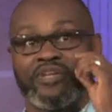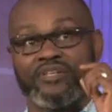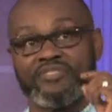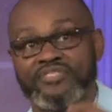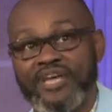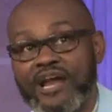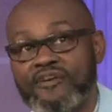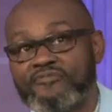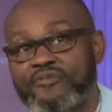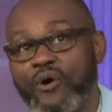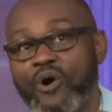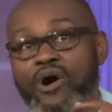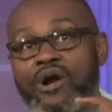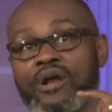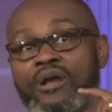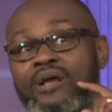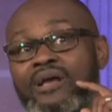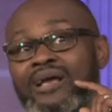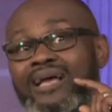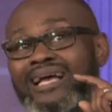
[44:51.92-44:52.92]

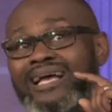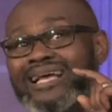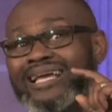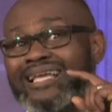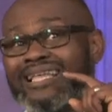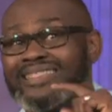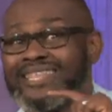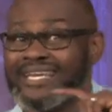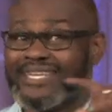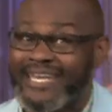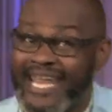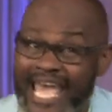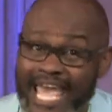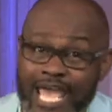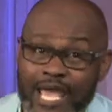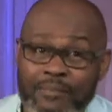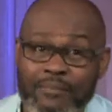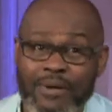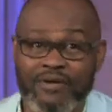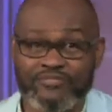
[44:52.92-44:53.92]
Therefore, the
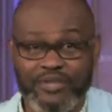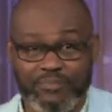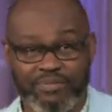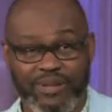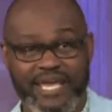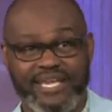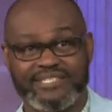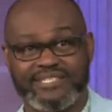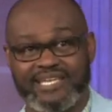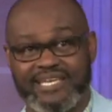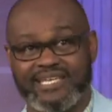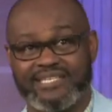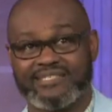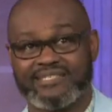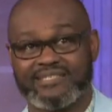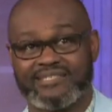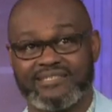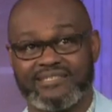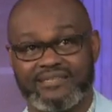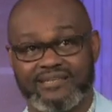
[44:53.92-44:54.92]
name of the place
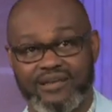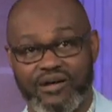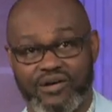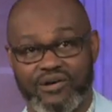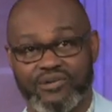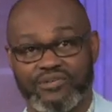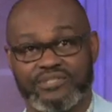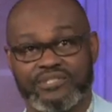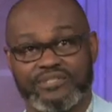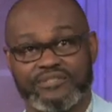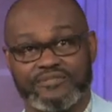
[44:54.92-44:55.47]
is called.